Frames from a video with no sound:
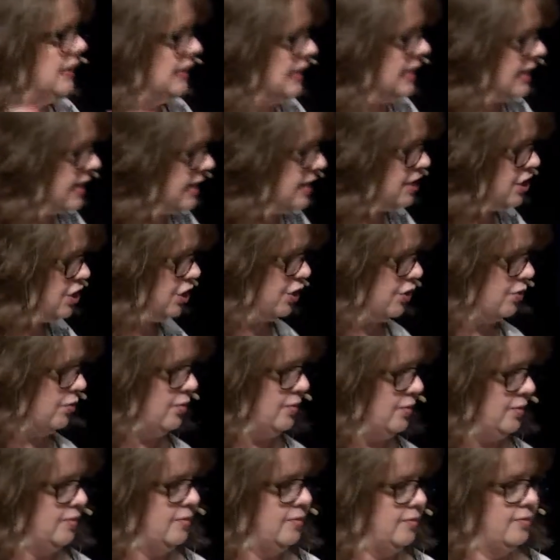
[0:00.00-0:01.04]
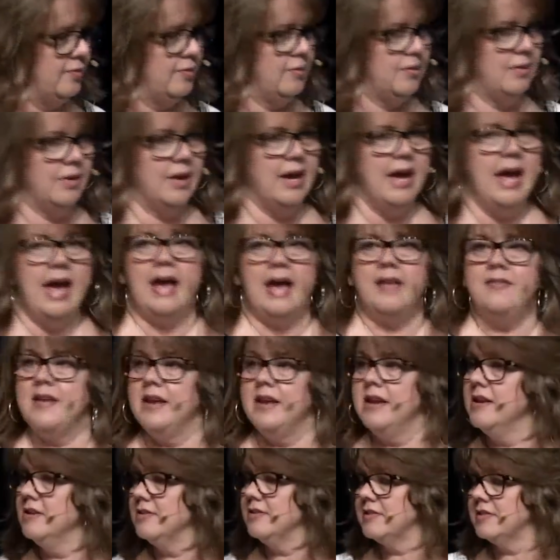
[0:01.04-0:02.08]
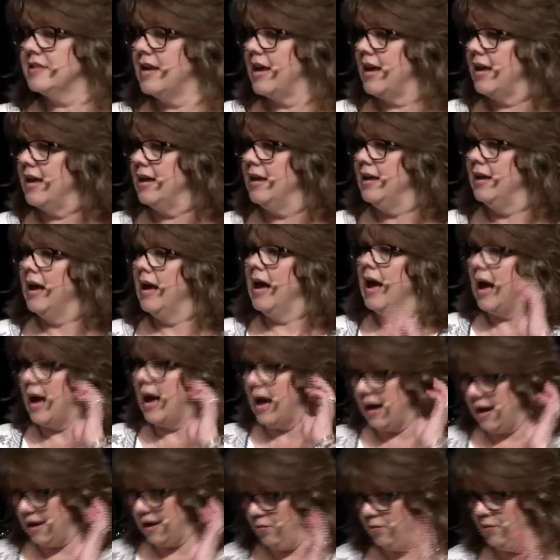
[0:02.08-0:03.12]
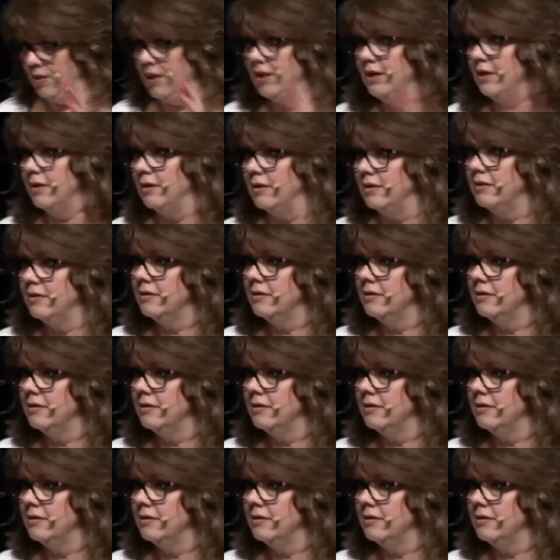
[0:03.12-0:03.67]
lead you. And then he'll say, I will